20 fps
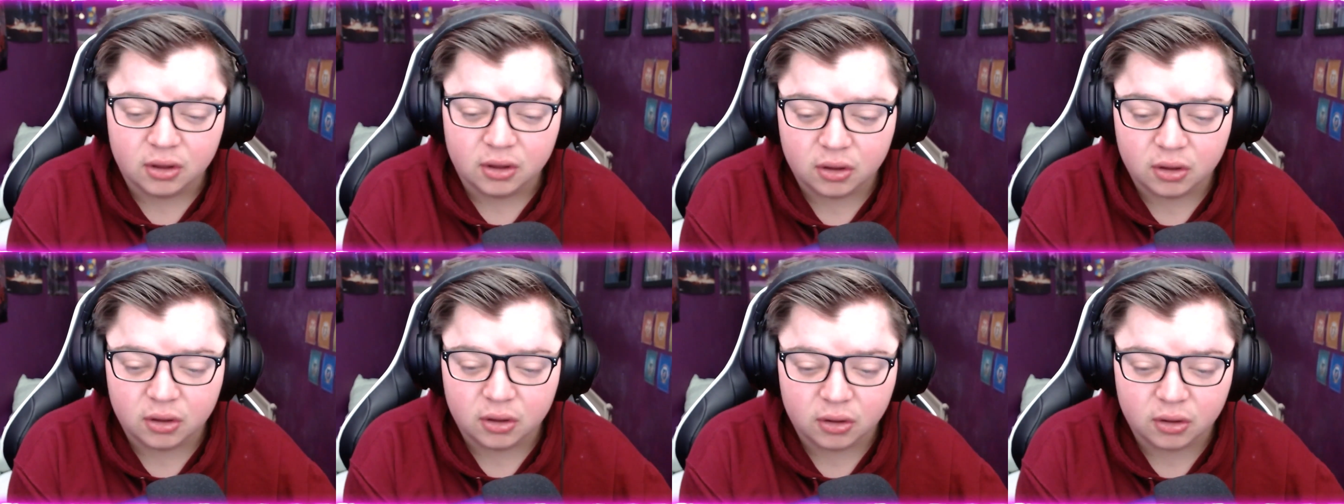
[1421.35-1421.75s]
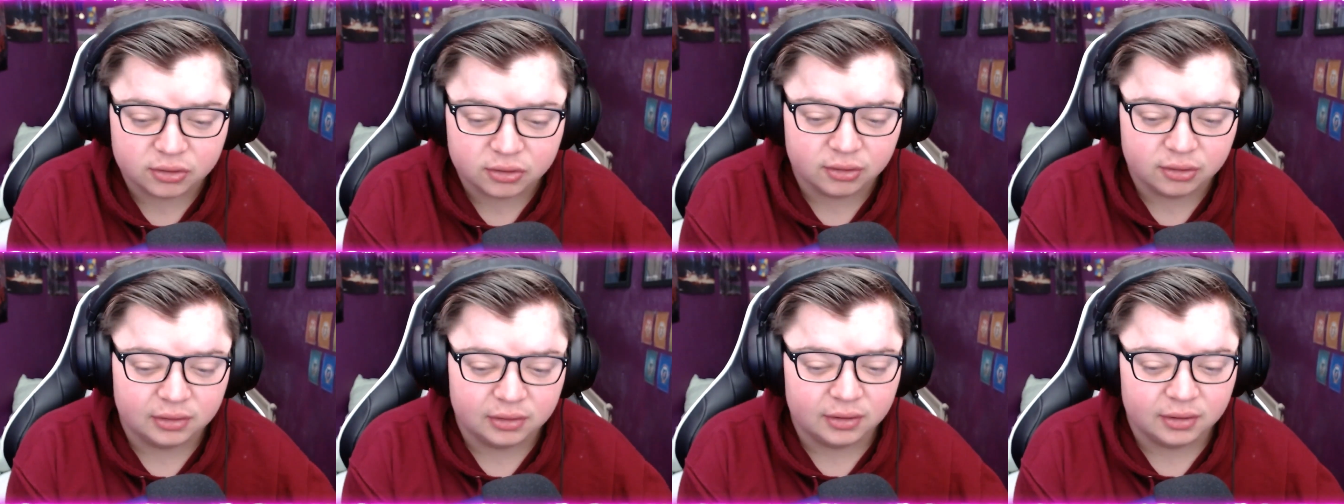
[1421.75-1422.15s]

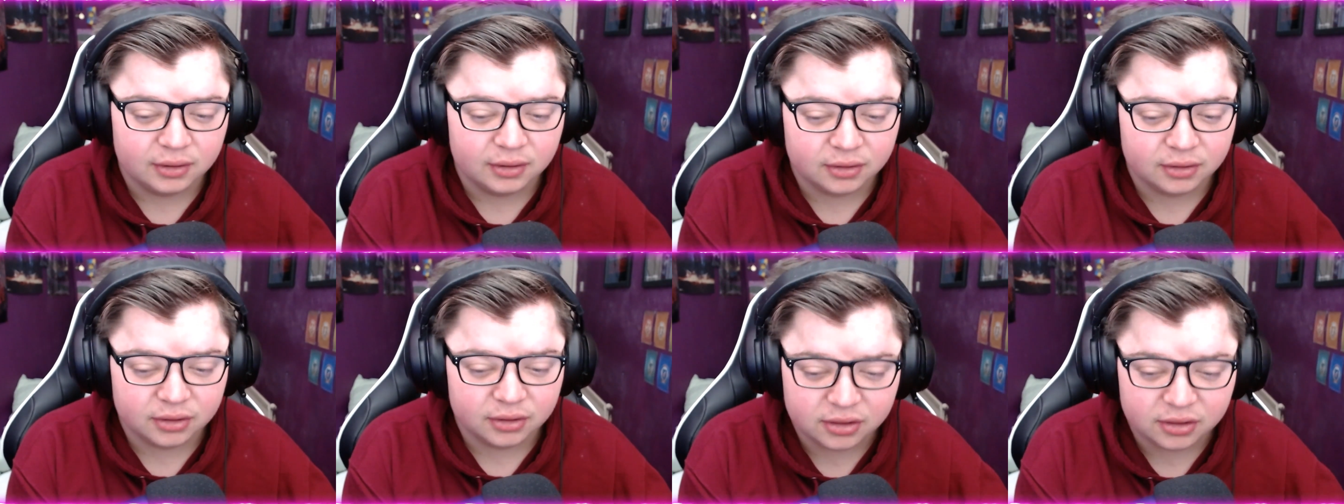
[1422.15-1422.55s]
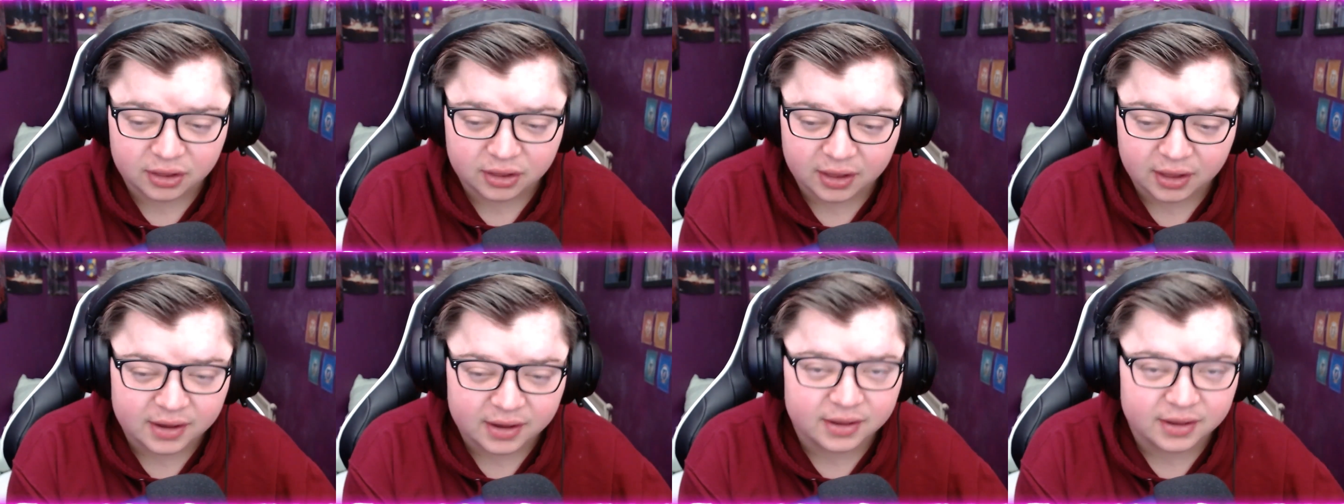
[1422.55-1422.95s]
Octor,
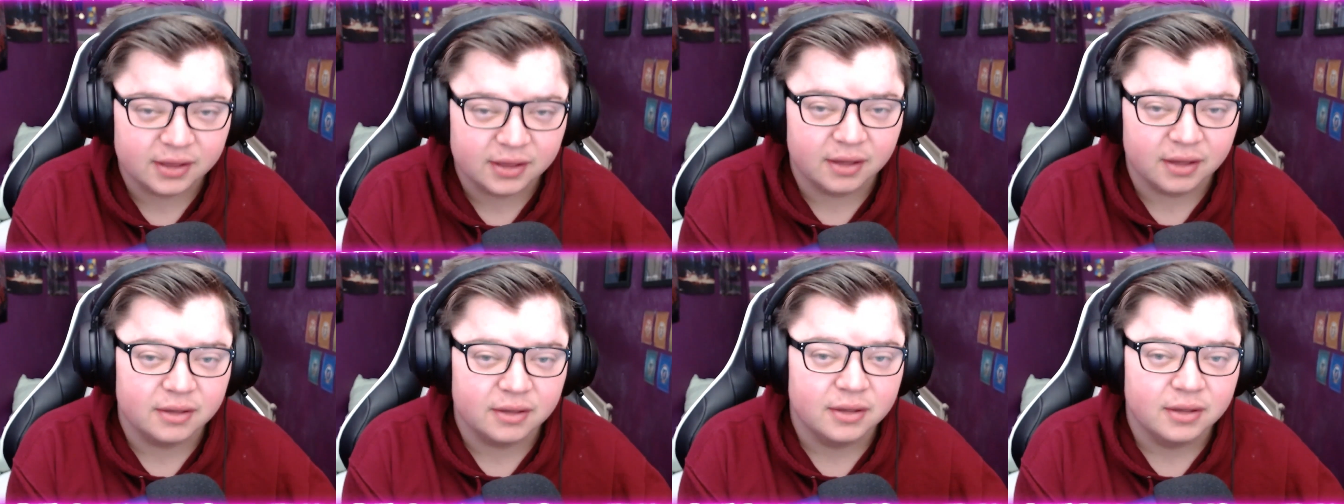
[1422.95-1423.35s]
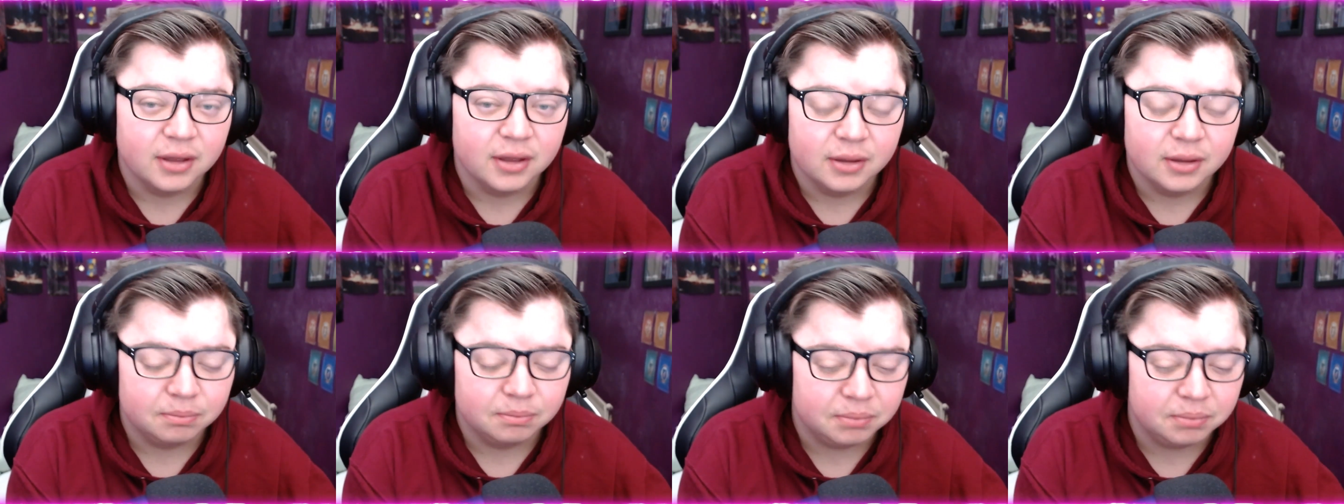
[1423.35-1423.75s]
Tiger,
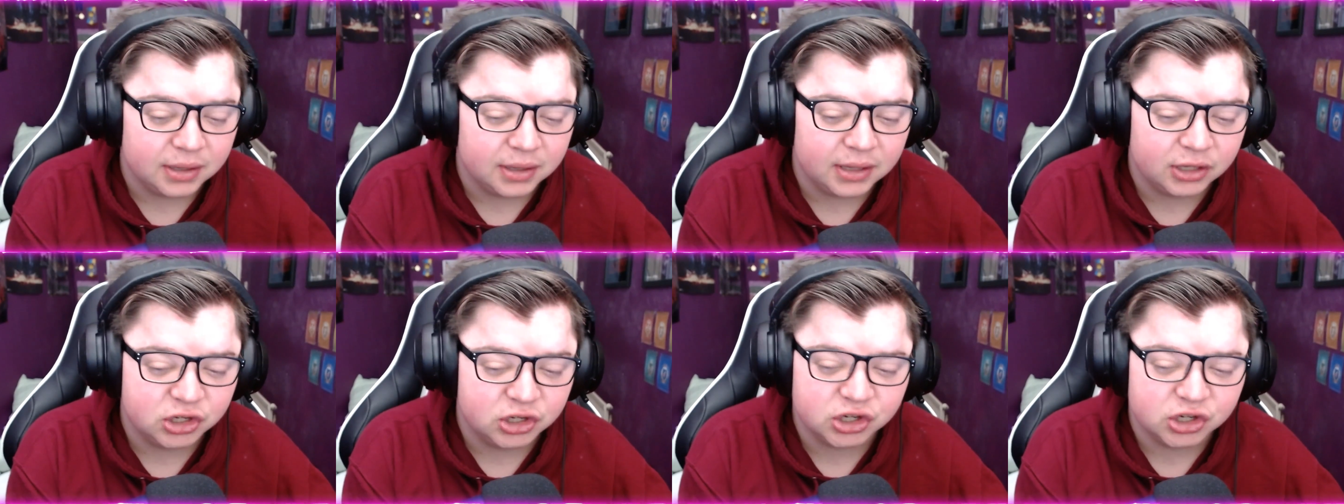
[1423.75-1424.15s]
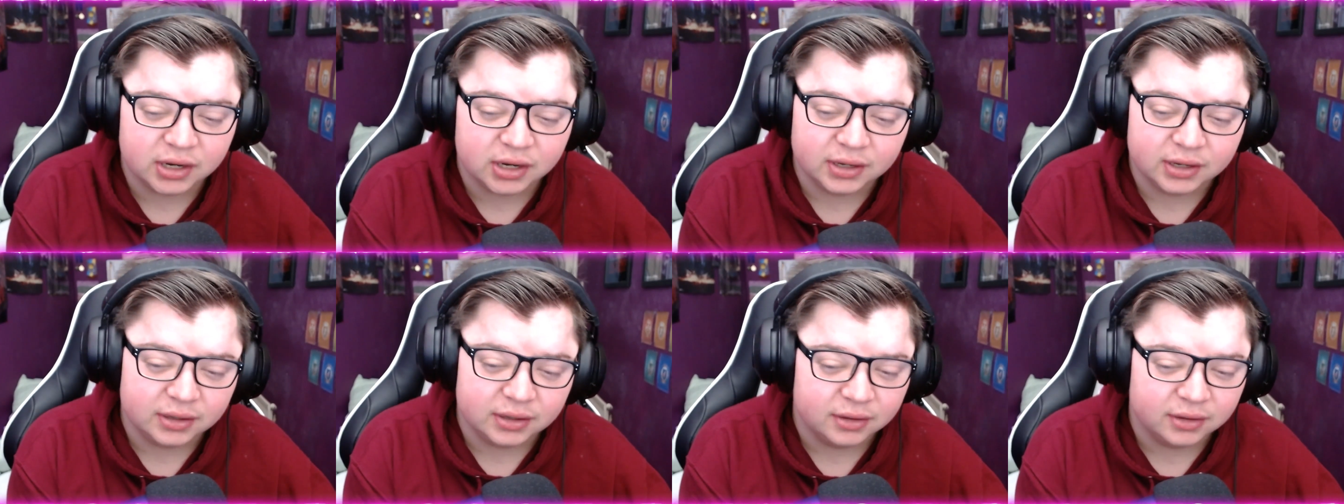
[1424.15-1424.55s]

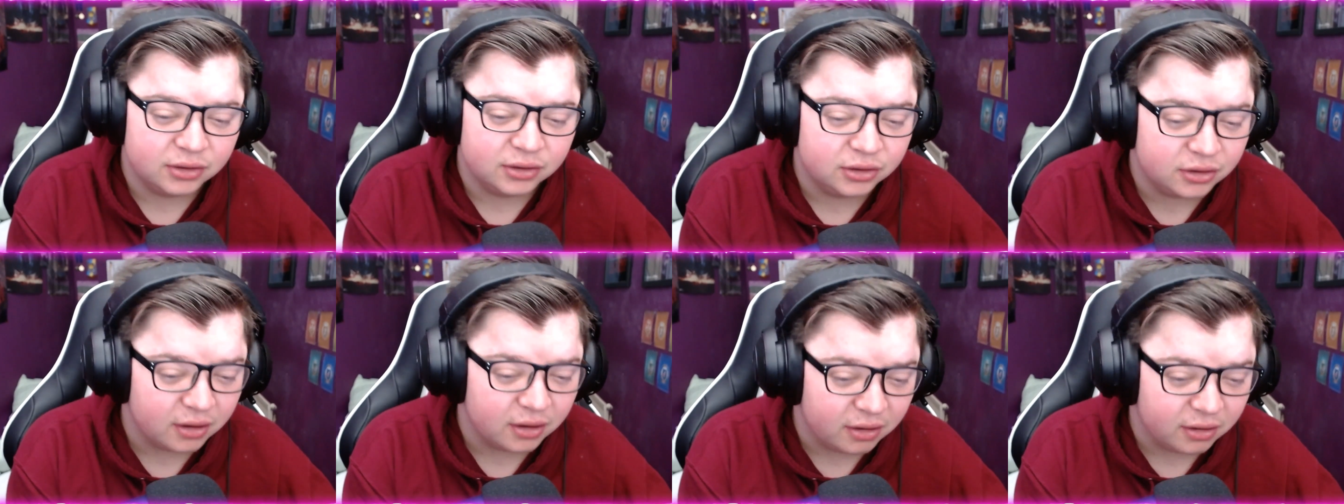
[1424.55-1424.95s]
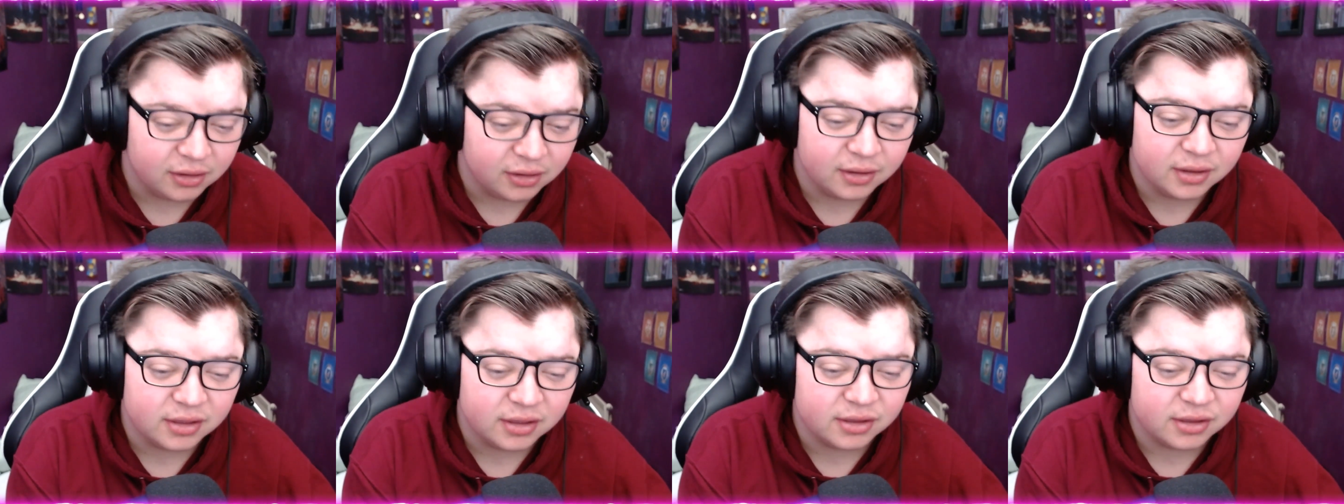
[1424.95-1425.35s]
BJ,
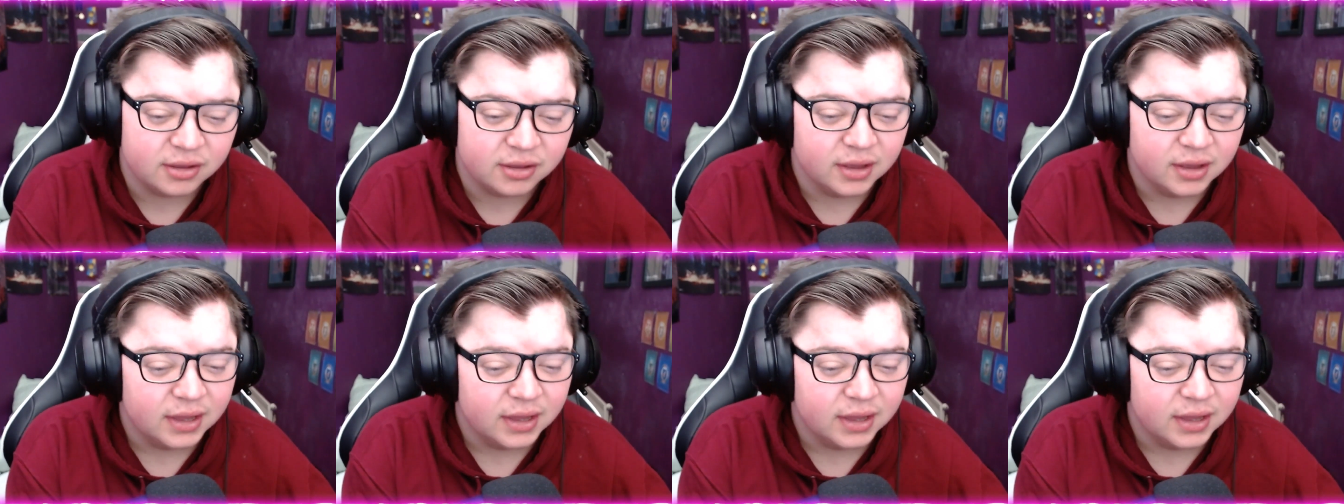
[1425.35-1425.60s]
Dollars,